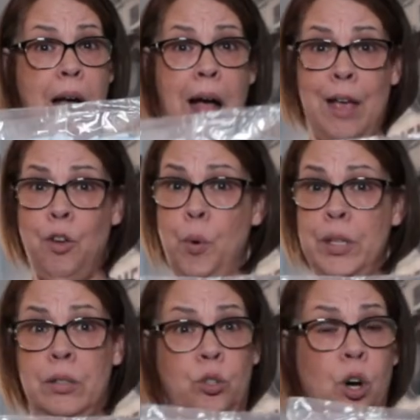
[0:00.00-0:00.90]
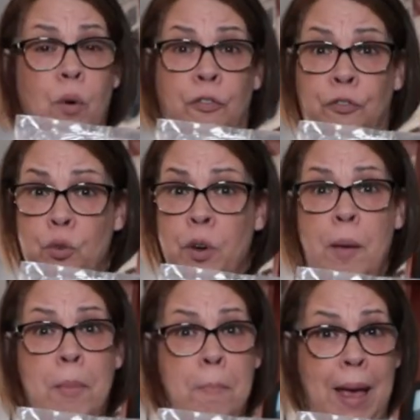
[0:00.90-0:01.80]
I always throw a few of
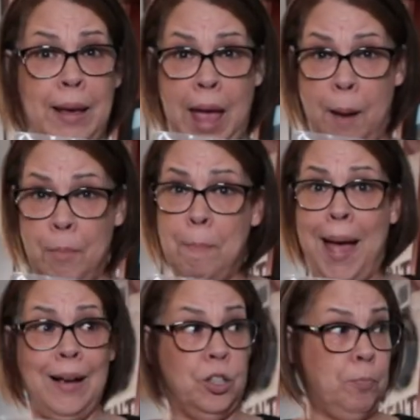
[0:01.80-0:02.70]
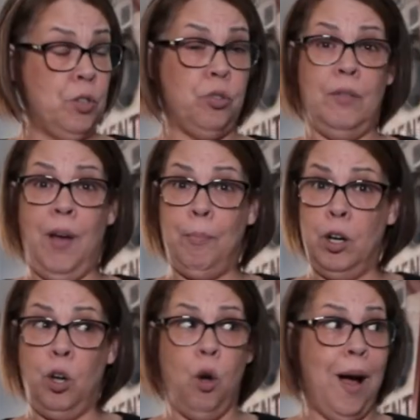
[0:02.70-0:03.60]
them in my camera bag, especially if I'm
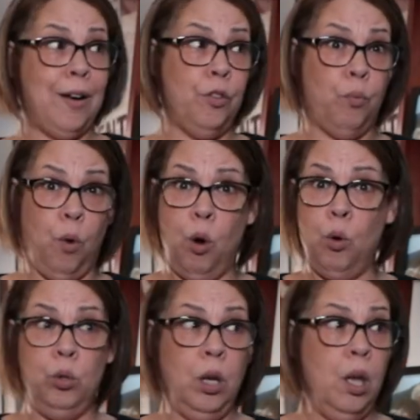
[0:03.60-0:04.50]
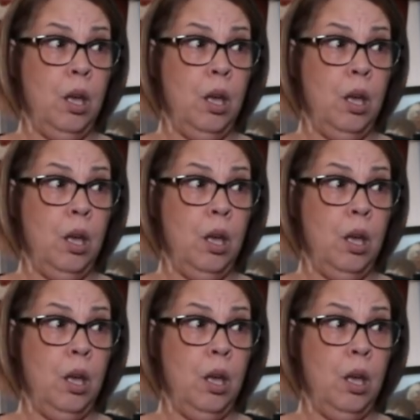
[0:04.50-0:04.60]
going to go out on the road